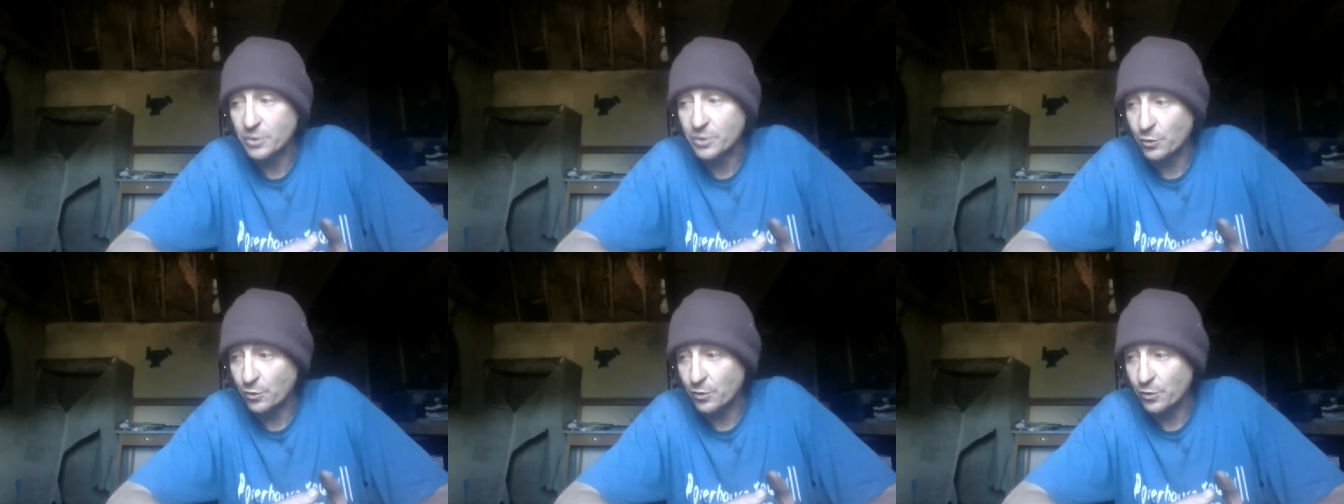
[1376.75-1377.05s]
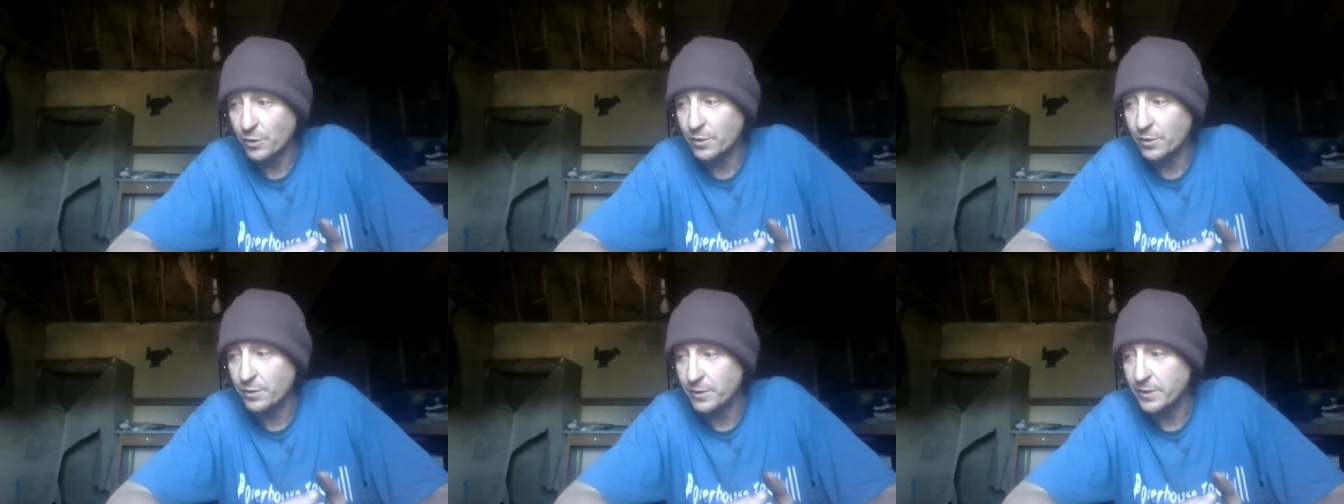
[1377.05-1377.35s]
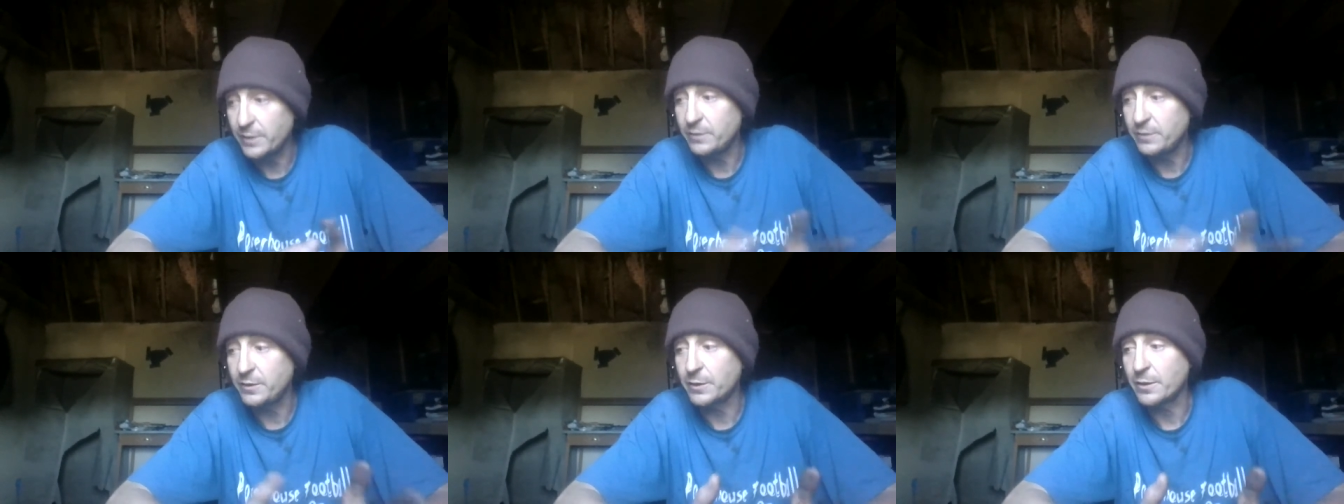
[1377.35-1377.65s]
so they're gonna
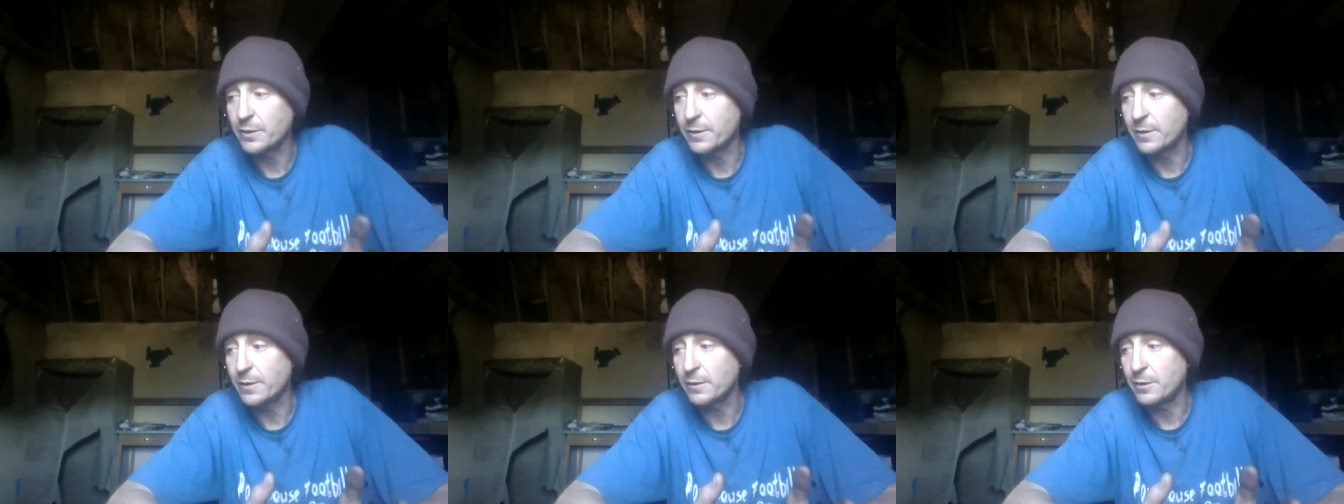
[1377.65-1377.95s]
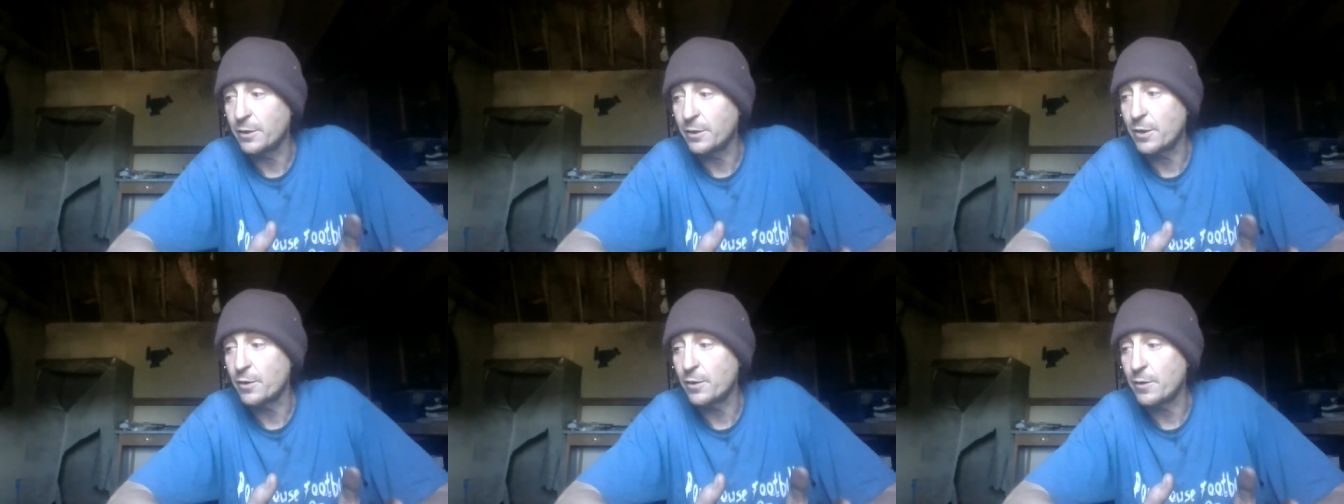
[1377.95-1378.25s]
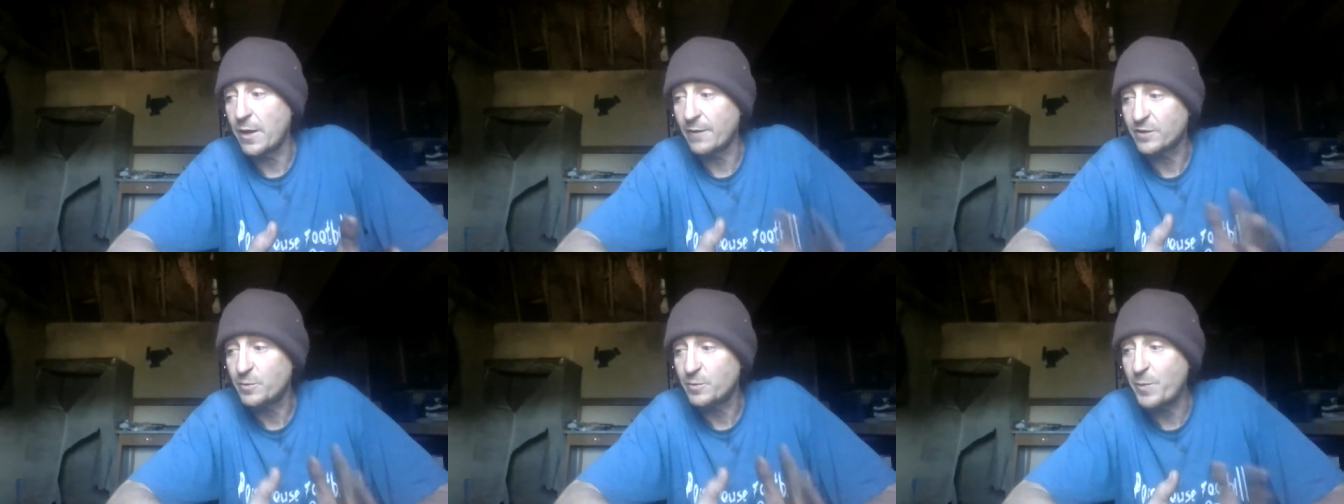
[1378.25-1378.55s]
need to you know
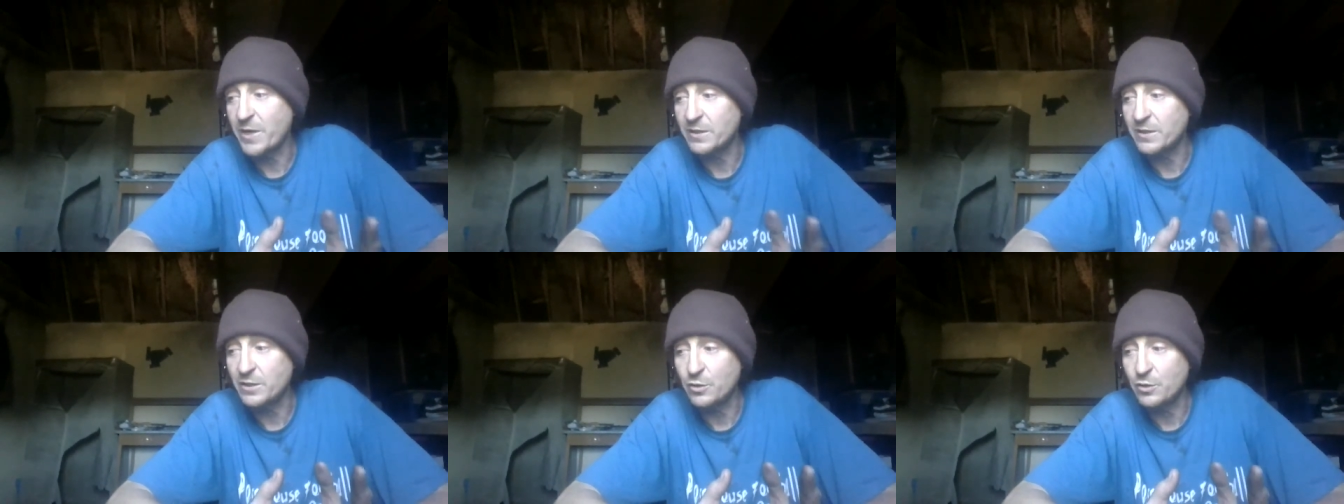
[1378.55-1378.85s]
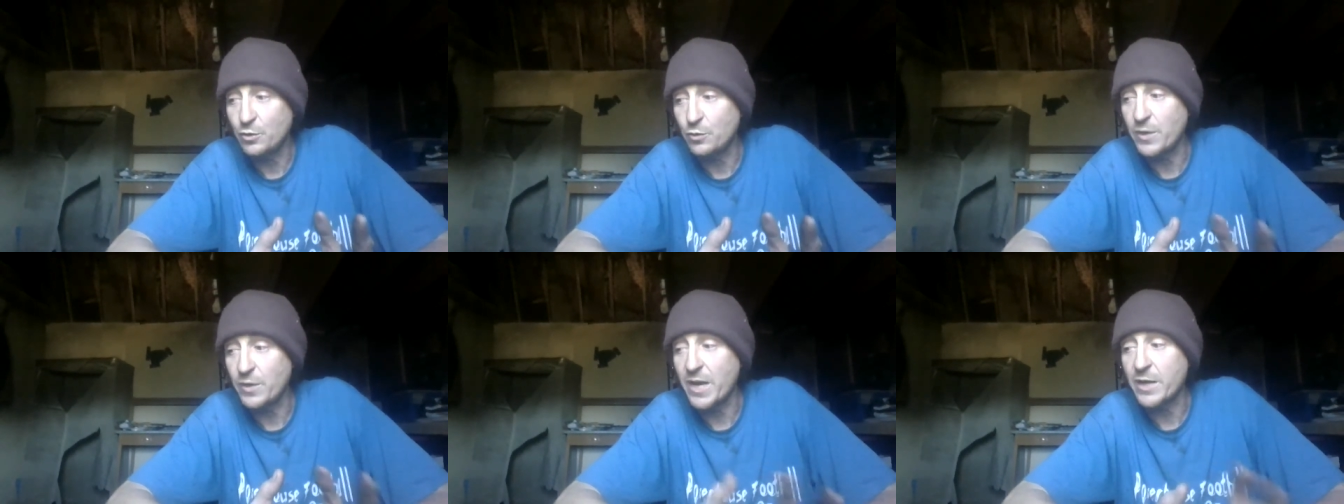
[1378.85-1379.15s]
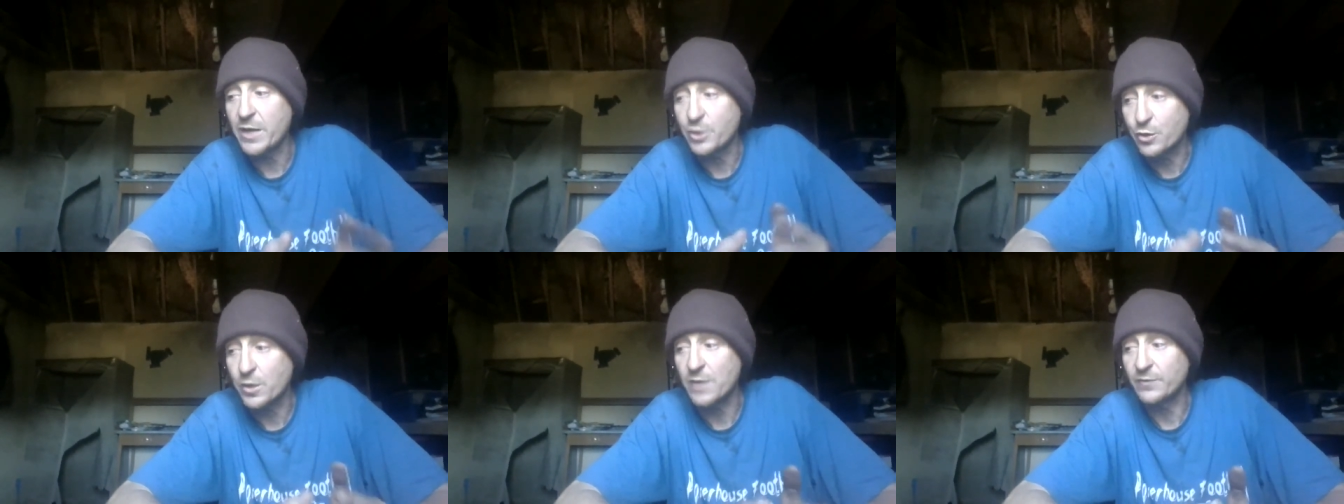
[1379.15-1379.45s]
have space to do that,
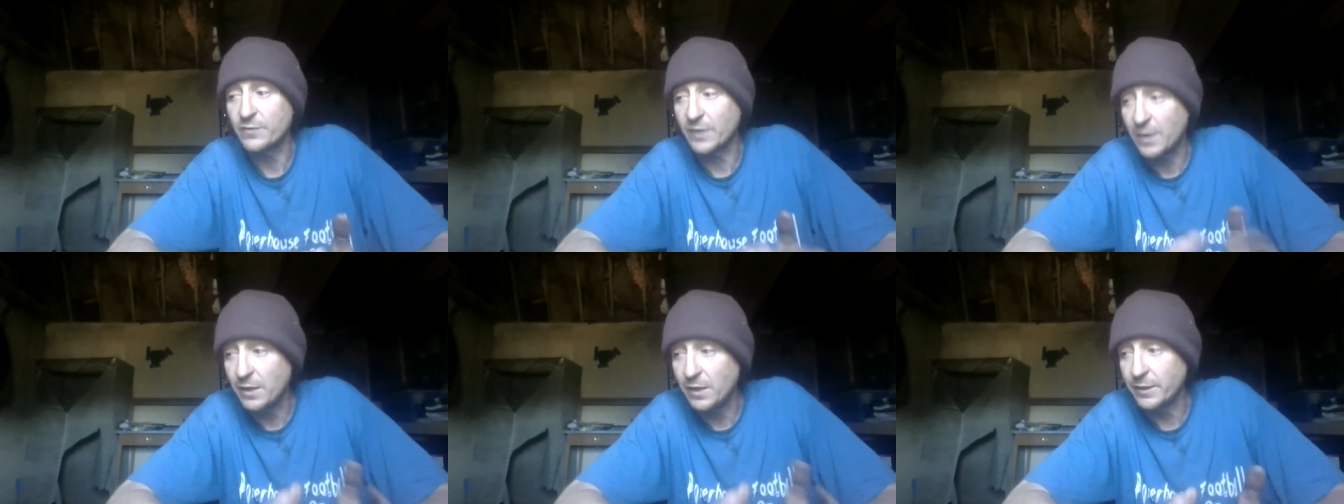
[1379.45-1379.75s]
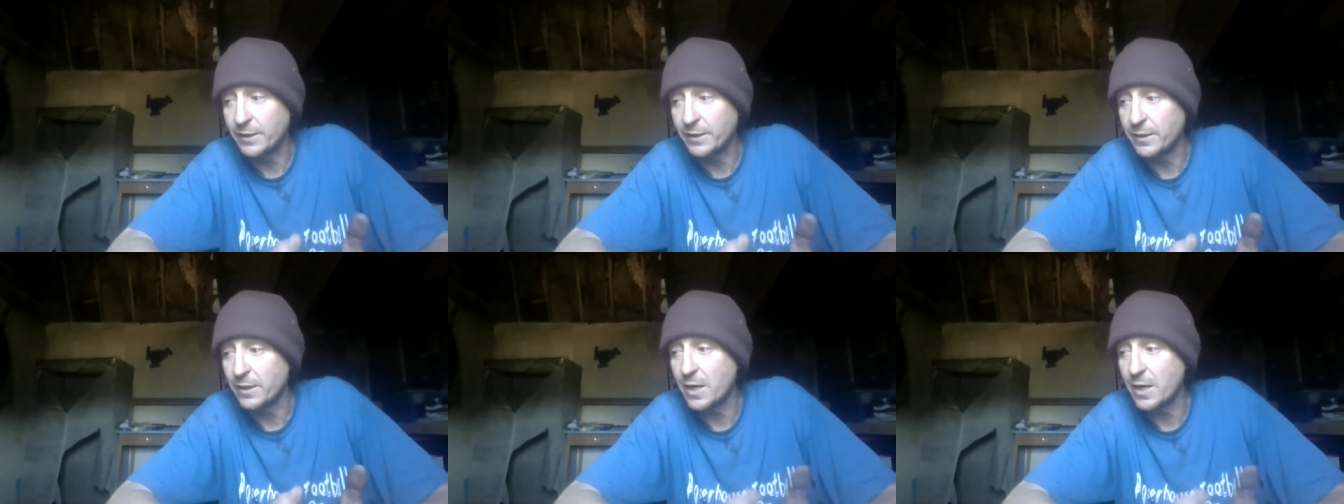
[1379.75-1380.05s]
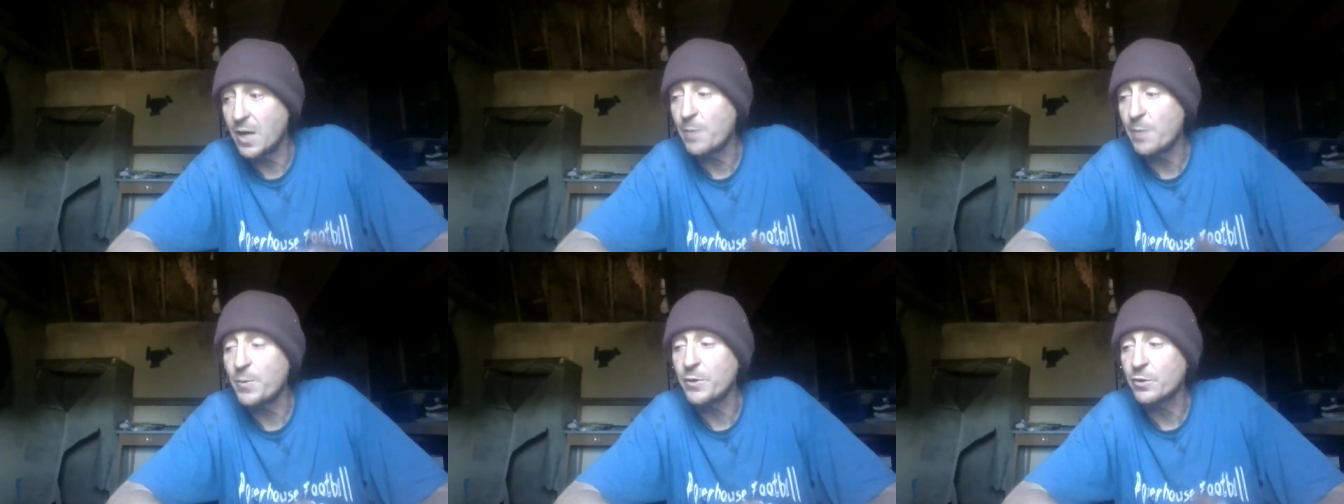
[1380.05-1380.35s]
and you're gonna have to clean it
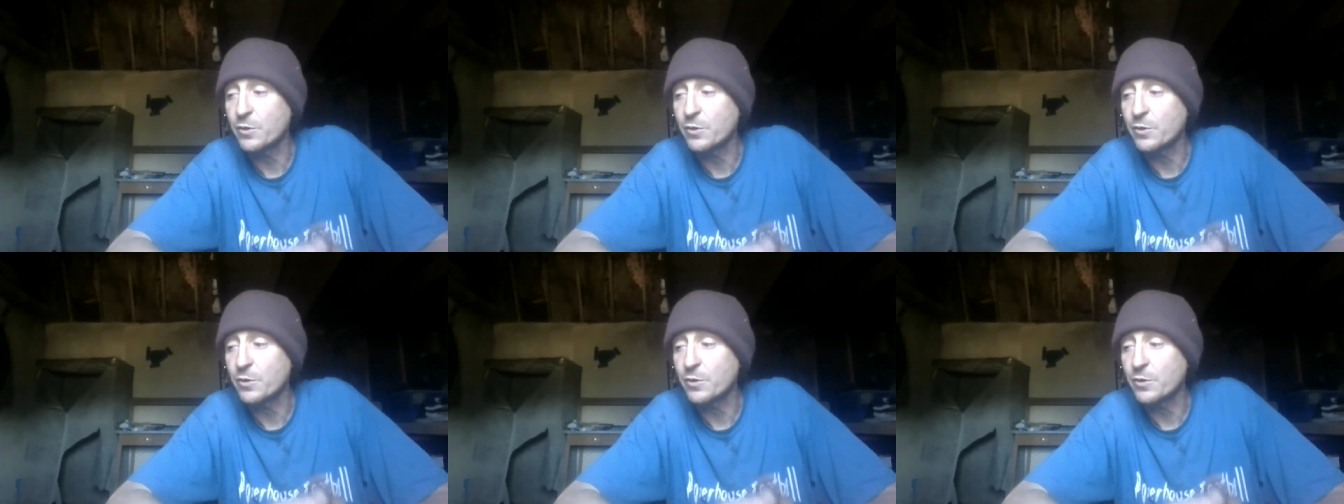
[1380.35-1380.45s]
up, and you're